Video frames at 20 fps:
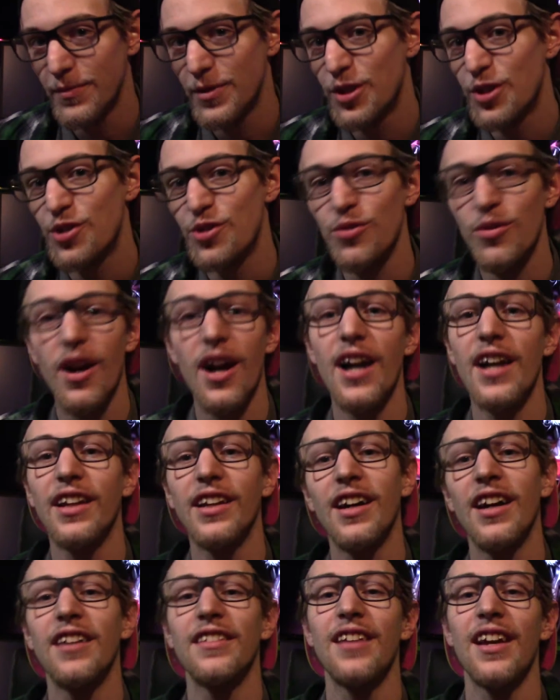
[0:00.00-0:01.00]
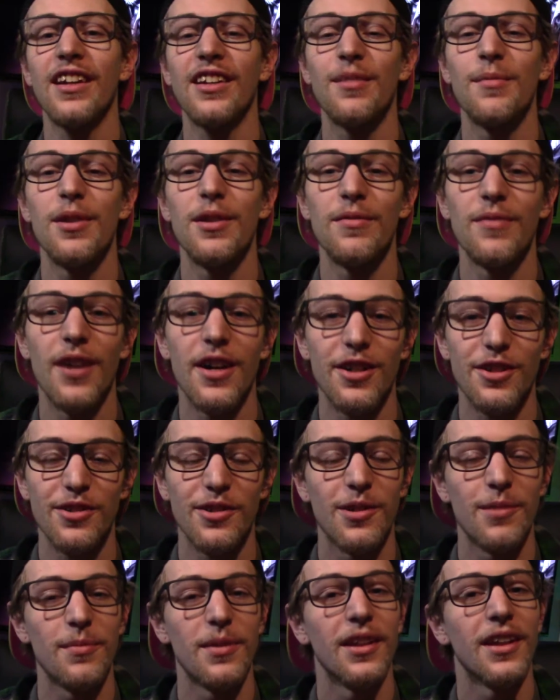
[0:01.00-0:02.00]
tried contacting the
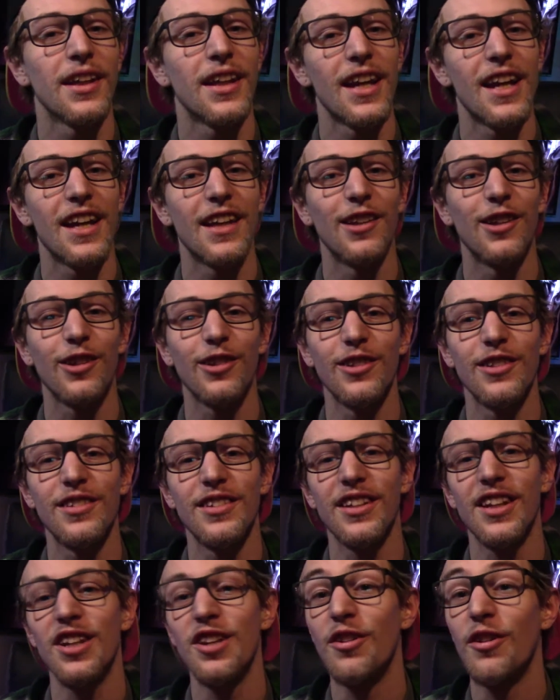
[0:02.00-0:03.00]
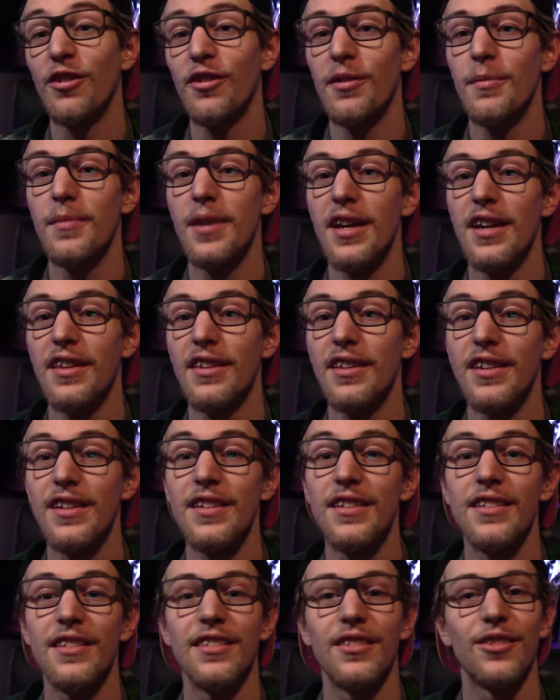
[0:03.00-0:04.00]
manufacturer and be like, hey, look, listen, can you RMA
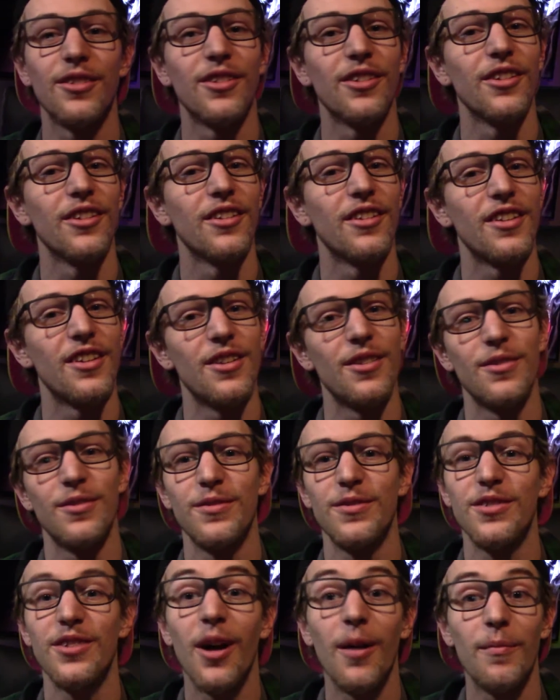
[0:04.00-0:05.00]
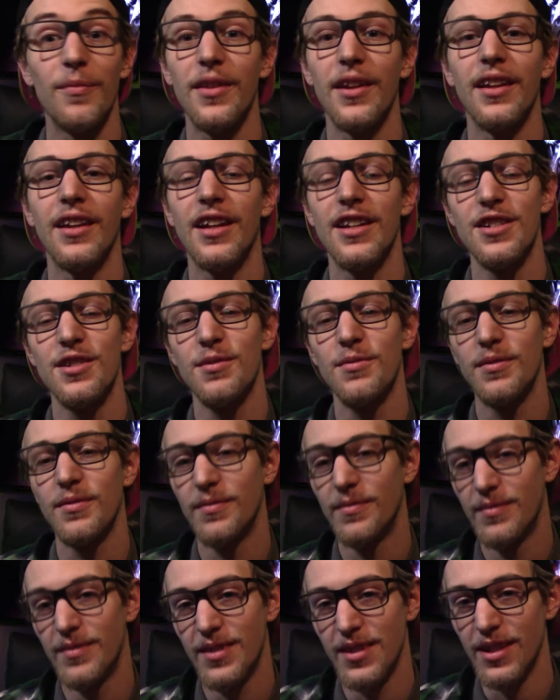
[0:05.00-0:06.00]
these, or, you know, something. I just,
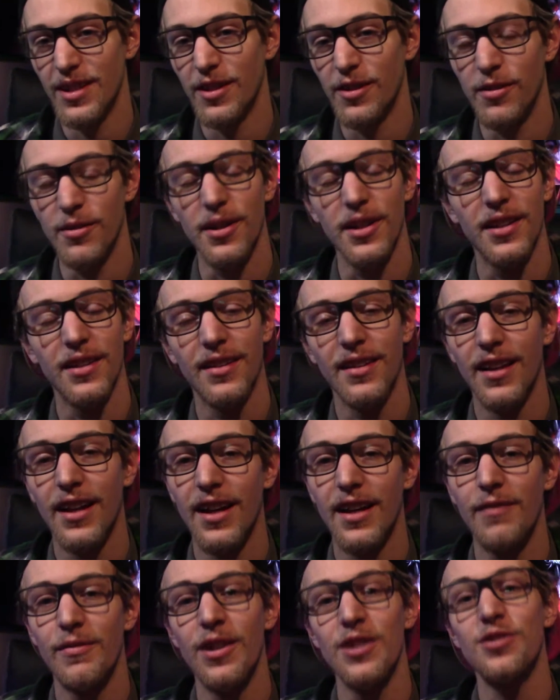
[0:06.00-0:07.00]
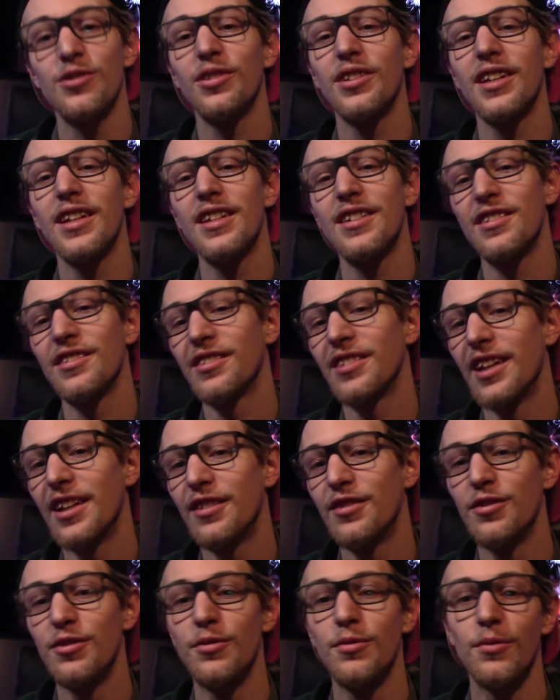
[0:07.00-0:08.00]
you know, and eventually it just led
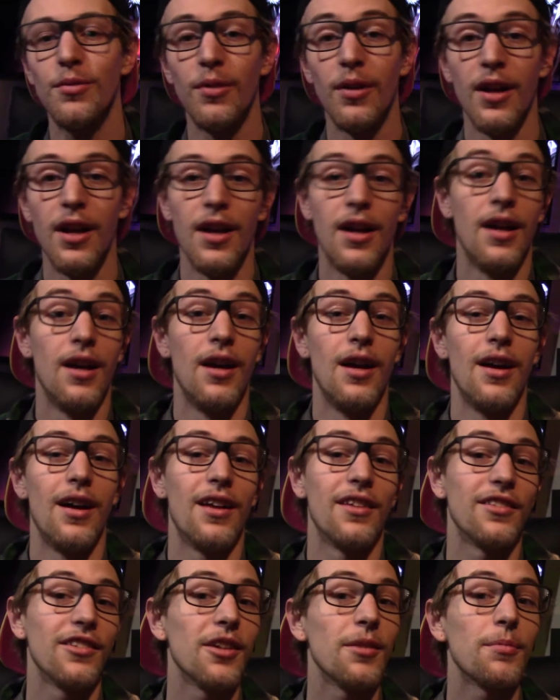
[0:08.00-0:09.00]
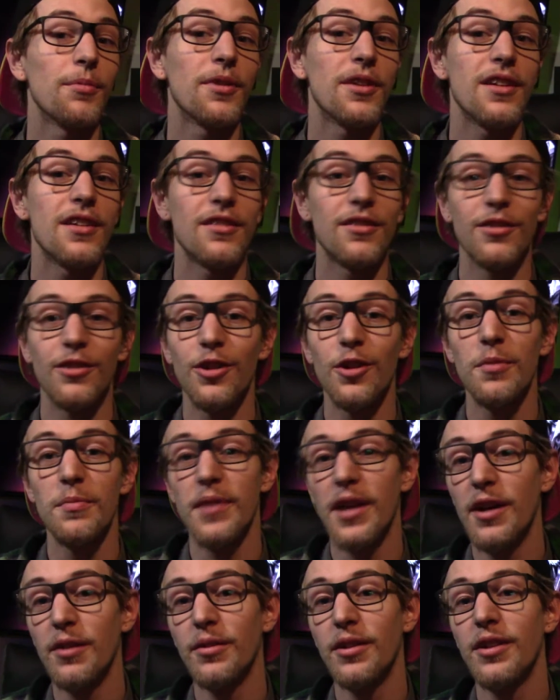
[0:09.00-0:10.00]
to a slippery slope
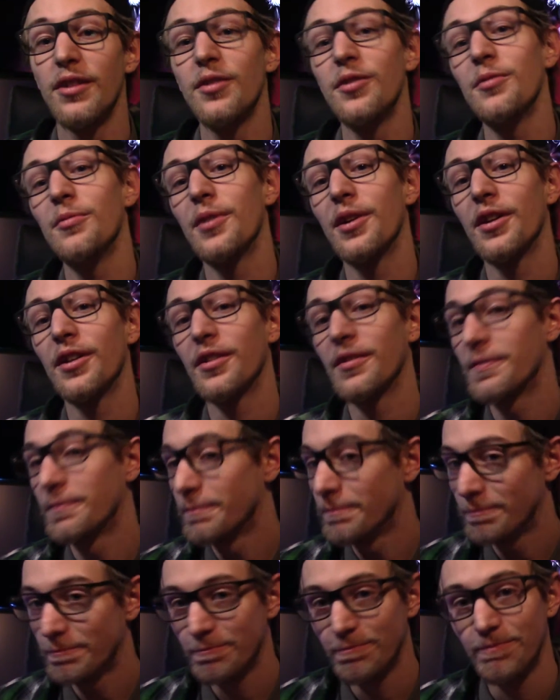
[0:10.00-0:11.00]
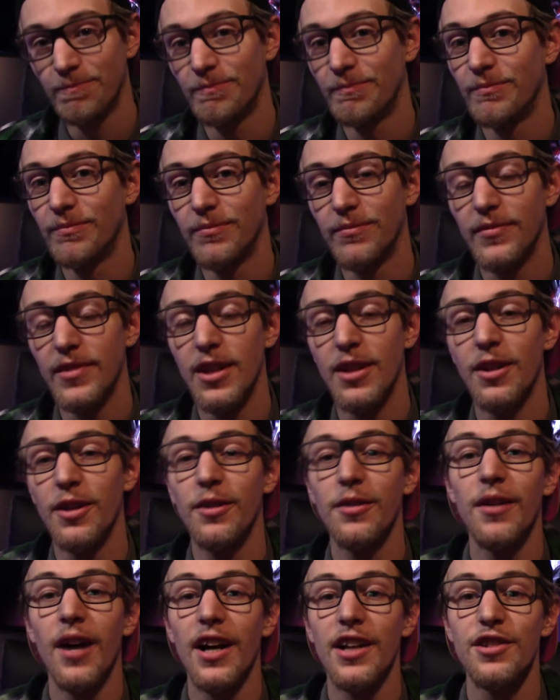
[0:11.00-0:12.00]
downhill where, you
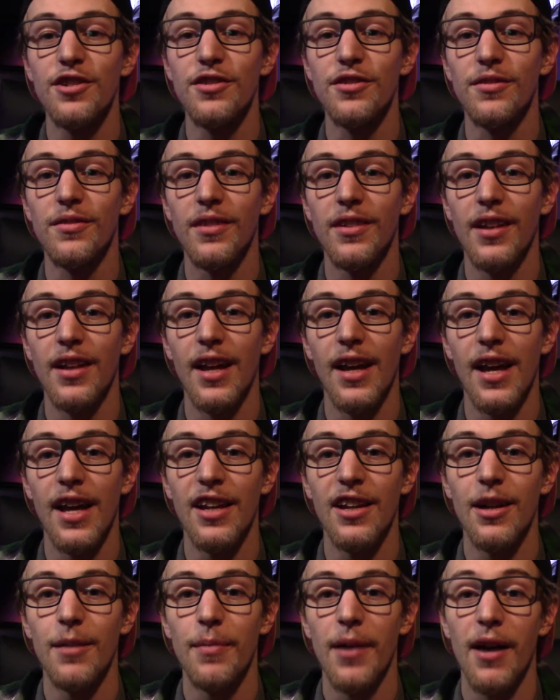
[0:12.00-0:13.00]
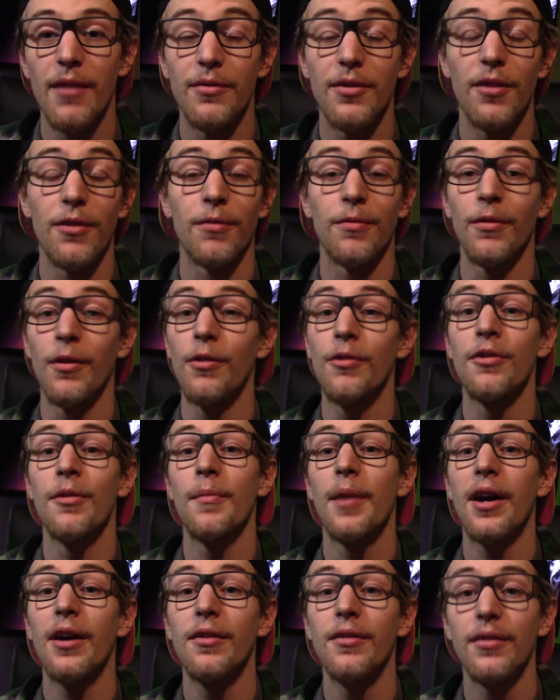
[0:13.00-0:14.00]
know, I just ended up having to throw them
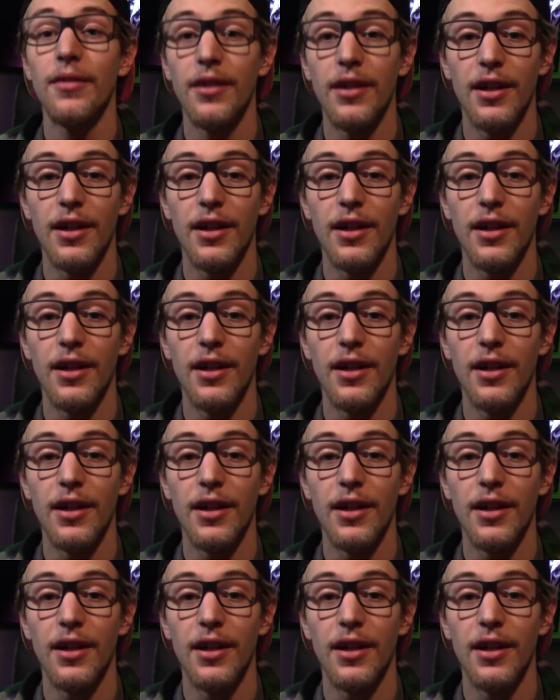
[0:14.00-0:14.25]
out.